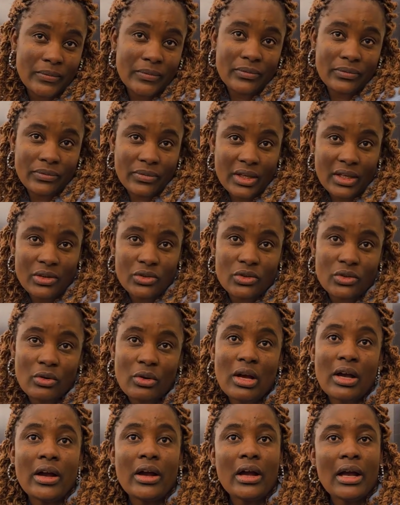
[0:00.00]
Right.
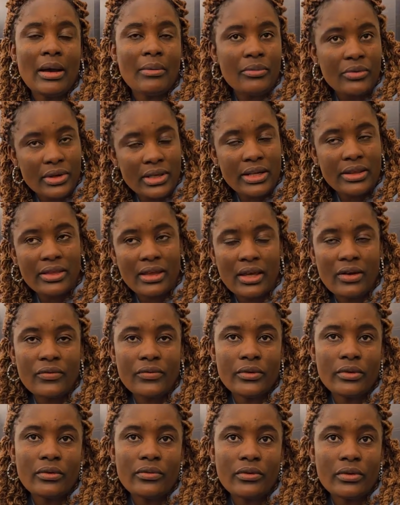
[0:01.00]
So uh, I'm really
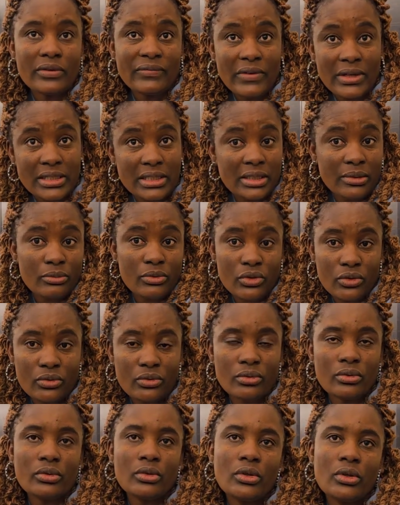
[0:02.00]
thankful for the team
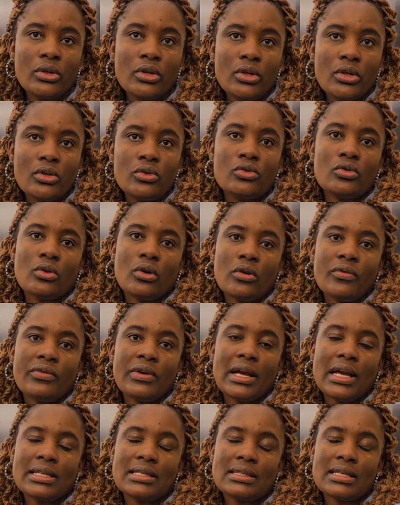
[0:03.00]
to to
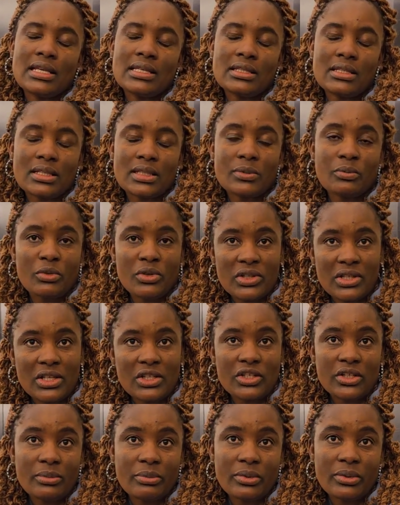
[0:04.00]
offer us such a
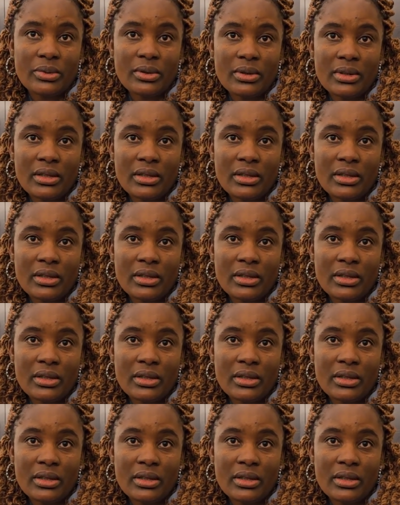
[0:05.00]
sponsorship.